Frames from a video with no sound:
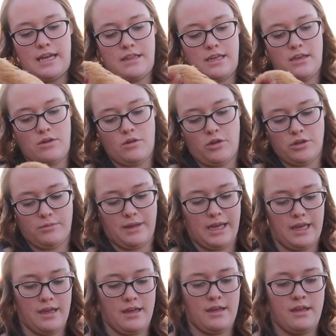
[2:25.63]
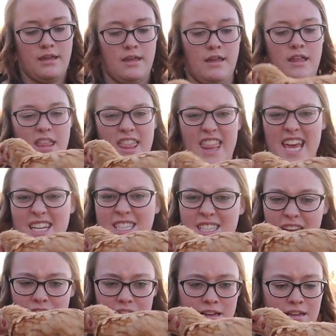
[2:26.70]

I think you hold them like this.